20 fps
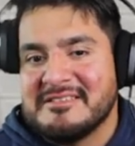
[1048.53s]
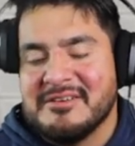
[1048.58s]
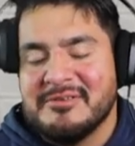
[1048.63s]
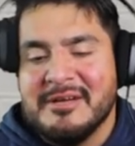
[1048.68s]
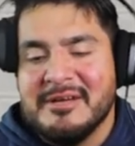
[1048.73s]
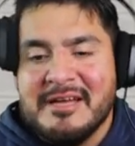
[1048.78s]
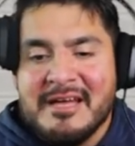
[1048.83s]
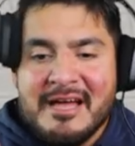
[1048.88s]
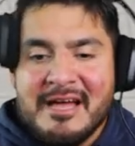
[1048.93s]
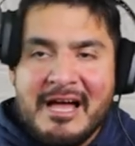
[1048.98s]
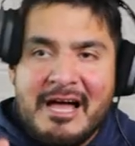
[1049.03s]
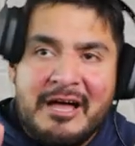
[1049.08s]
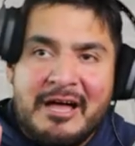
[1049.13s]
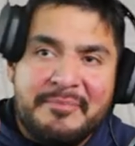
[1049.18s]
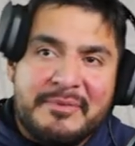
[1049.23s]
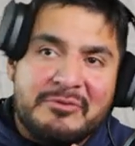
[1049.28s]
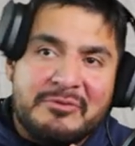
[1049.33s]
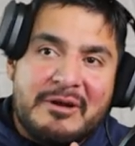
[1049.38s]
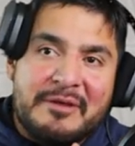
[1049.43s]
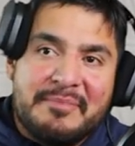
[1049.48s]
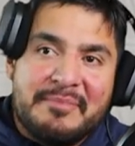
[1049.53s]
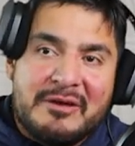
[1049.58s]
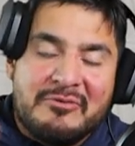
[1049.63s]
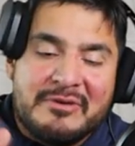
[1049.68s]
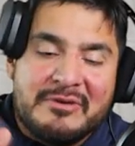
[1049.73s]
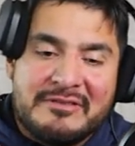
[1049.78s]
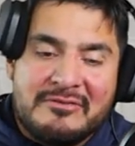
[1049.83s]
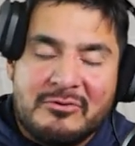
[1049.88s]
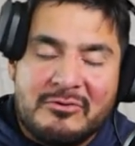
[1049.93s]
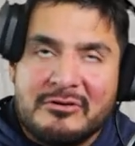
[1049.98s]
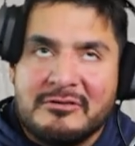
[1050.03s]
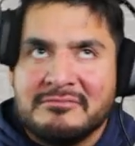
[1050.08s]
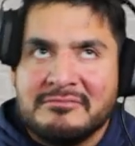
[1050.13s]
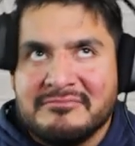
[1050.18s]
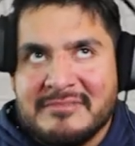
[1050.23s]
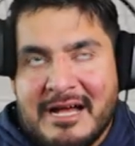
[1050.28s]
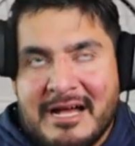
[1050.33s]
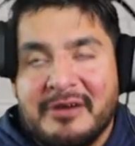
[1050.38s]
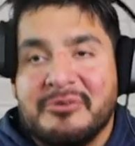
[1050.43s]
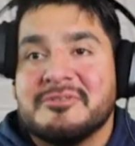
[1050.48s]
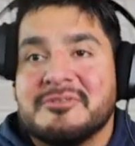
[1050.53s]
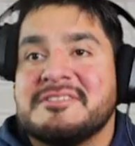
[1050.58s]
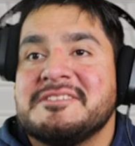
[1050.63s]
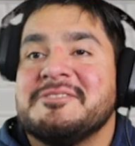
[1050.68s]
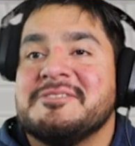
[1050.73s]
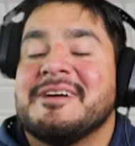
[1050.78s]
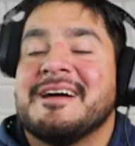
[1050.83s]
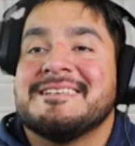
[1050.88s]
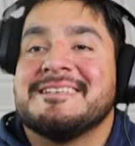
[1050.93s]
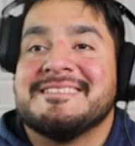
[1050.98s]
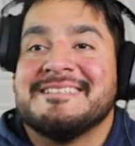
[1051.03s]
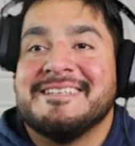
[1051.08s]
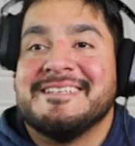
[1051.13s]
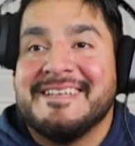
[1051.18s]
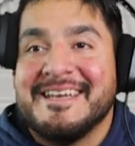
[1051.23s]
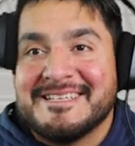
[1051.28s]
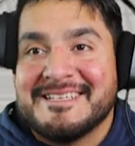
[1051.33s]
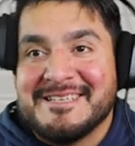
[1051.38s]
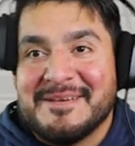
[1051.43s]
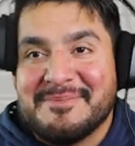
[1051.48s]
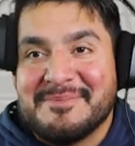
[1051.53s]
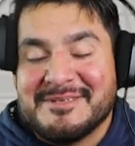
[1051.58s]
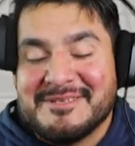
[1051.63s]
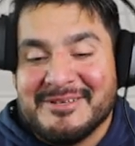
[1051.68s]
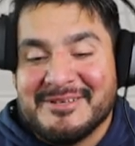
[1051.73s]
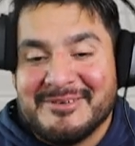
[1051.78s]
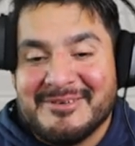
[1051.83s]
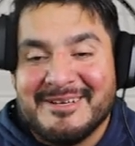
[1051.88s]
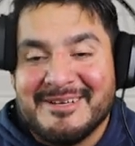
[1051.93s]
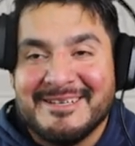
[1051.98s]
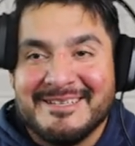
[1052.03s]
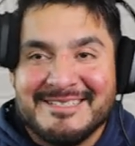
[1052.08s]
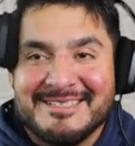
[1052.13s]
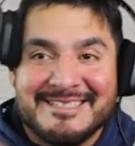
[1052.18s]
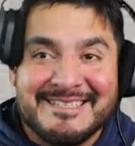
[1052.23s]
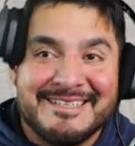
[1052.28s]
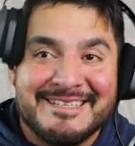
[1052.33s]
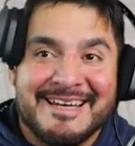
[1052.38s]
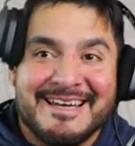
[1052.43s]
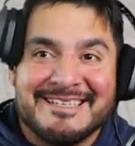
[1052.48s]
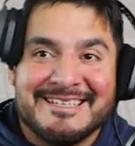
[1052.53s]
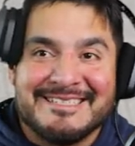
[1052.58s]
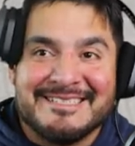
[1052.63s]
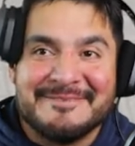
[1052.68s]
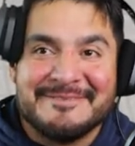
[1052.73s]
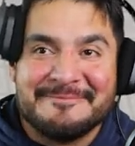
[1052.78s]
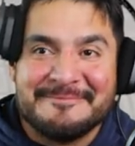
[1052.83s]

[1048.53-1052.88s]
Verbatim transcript: So I'll be right back with, or I will see you guys in the next episode. See you guys.